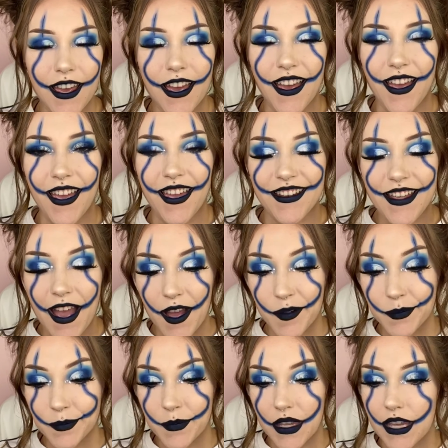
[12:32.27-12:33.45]
and yeah,
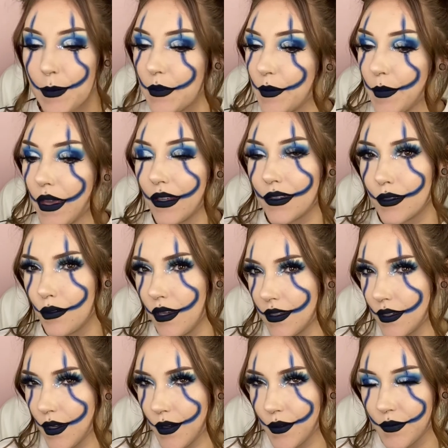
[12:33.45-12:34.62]
came in the mail 2 days
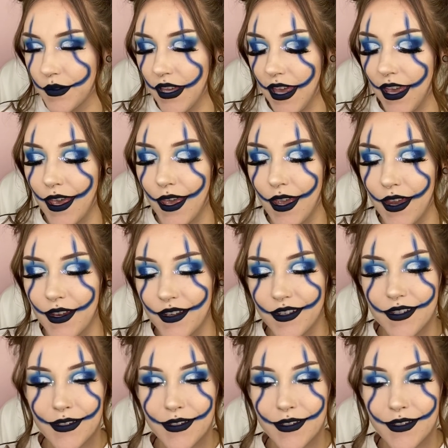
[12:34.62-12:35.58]
ago, and